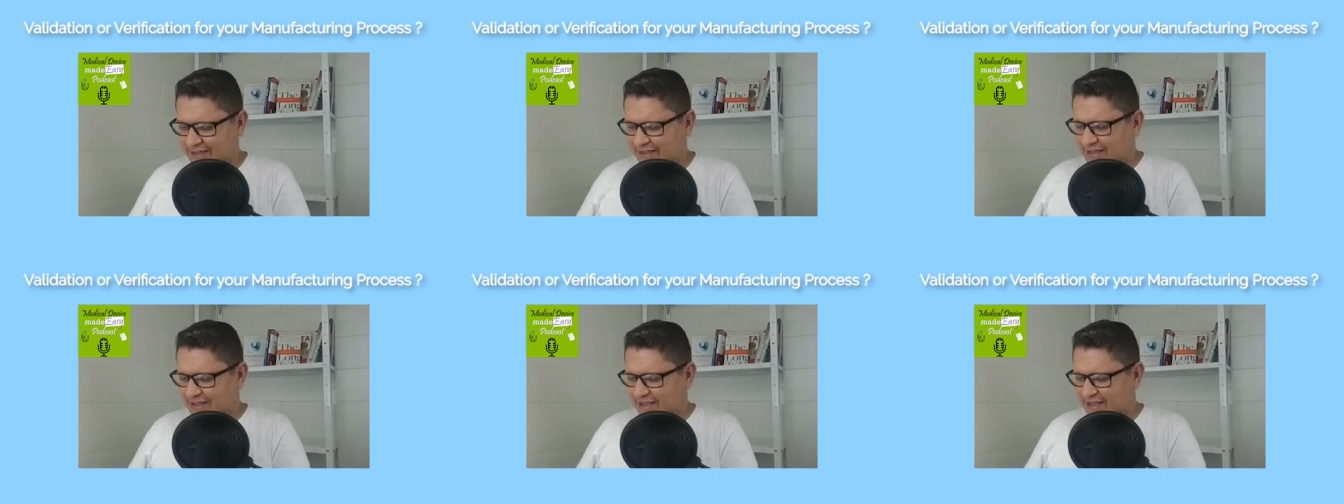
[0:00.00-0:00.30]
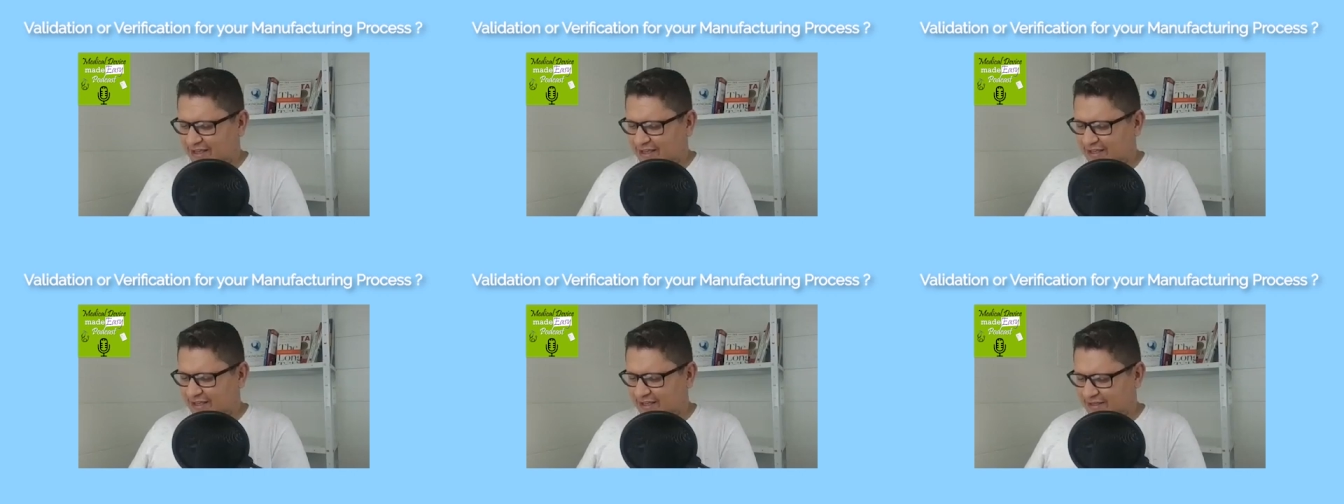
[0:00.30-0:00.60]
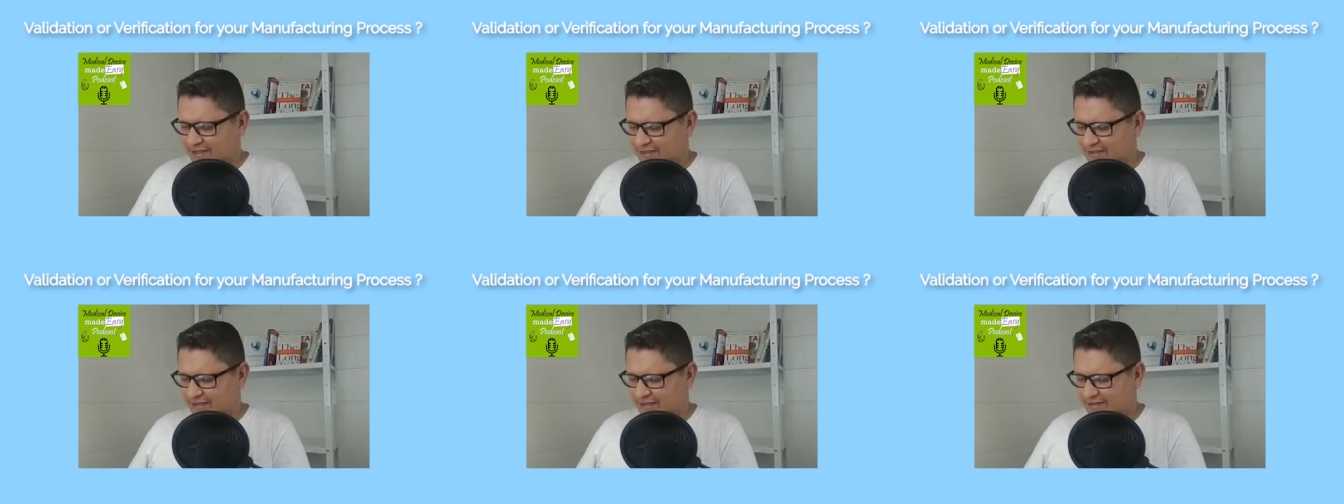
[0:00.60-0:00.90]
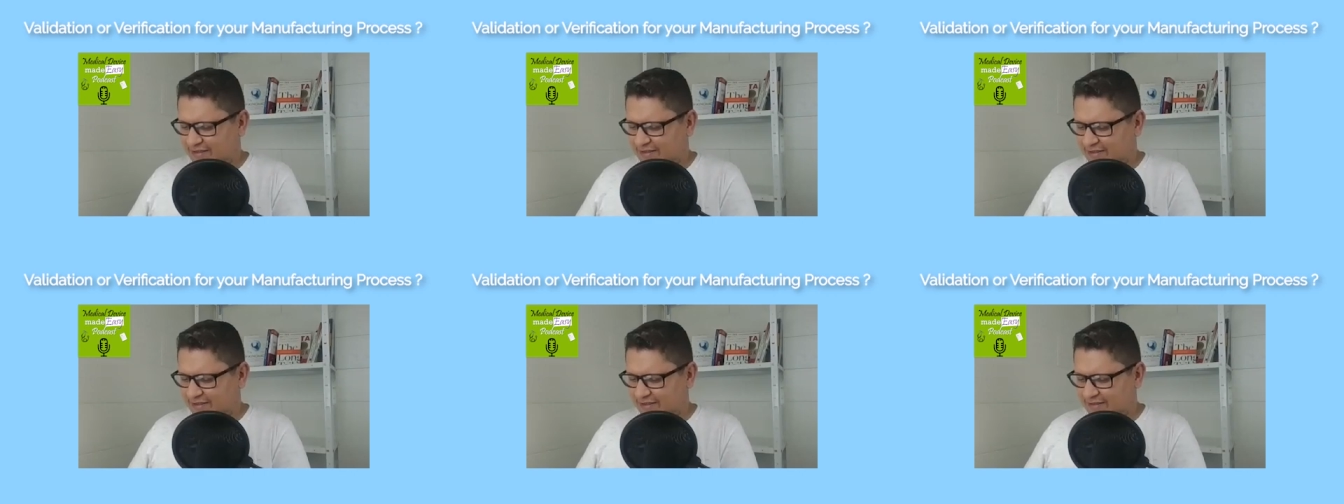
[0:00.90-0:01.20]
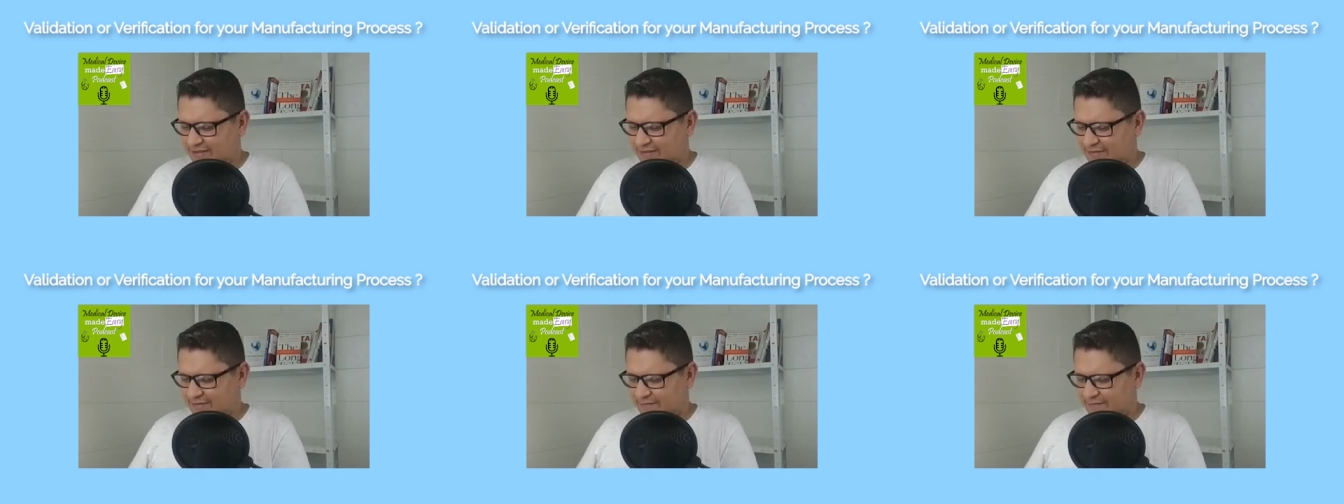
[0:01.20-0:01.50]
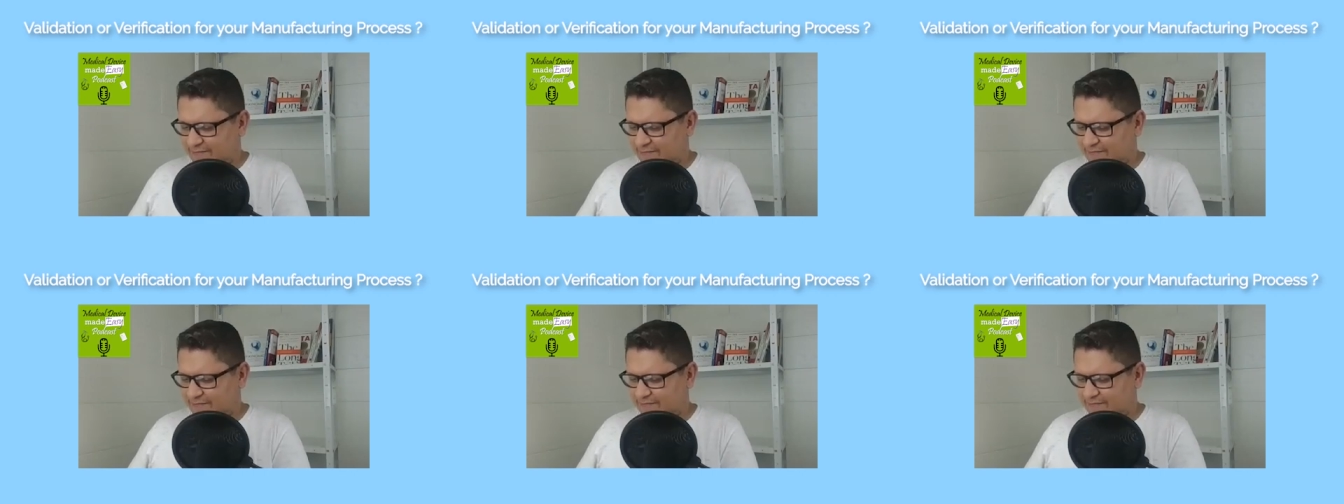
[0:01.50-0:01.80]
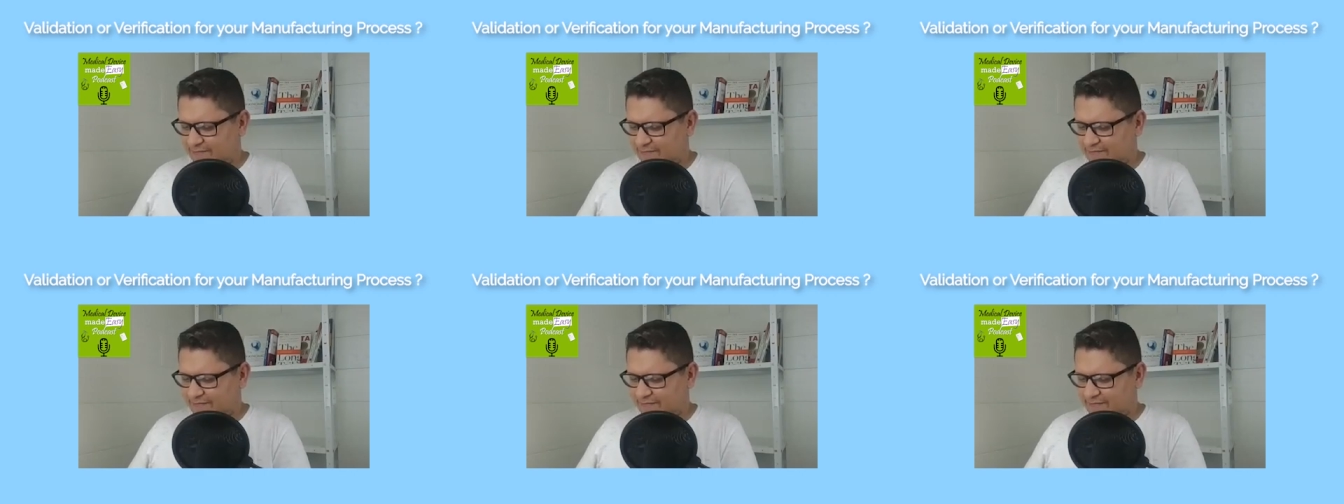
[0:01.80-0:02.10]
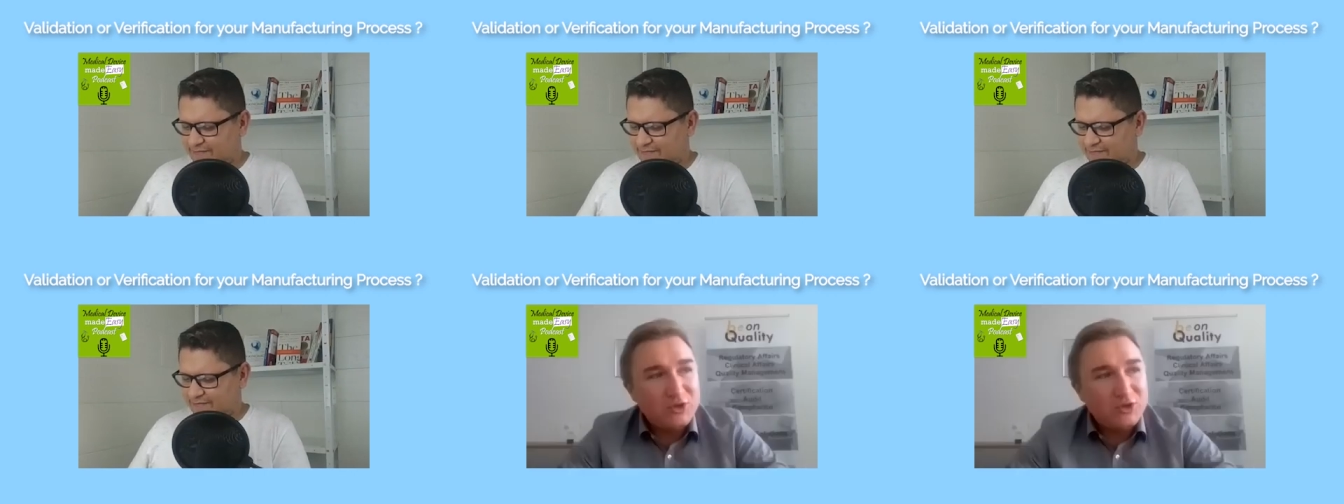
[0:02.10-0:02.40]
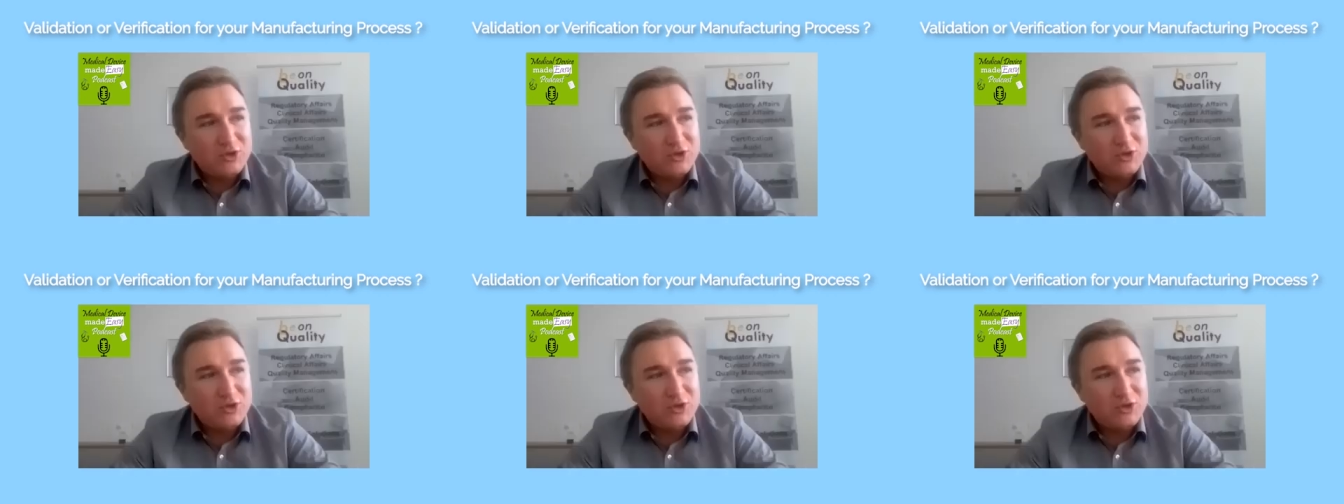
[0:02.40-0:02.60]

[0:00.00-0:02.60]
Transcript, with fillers: And that is one thing you should really use,